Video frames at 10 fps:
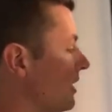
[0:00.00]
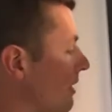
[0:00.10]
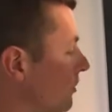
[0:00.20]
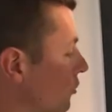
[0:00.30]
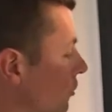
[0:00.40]

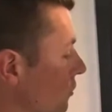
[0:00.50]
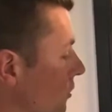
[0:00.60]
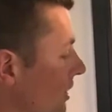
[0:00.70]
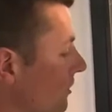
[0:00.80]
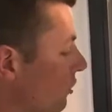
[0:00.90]
Number 2,
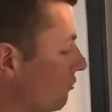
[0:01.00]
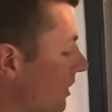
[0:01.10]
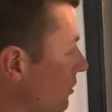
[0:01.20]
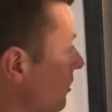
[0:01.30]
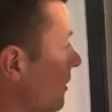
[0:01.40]
you need to
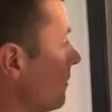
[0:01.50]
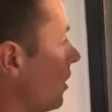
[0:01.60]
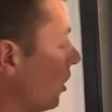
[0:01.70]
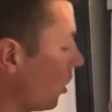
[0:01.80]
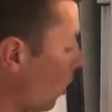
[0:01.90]
stress
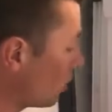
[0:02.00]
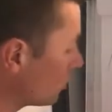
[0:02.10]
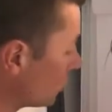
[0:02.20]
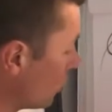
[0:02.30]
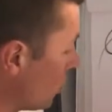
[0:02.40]

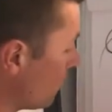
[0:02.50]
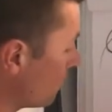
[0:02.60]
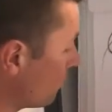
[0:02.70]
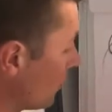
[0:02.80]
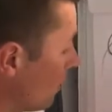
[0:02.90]
long-term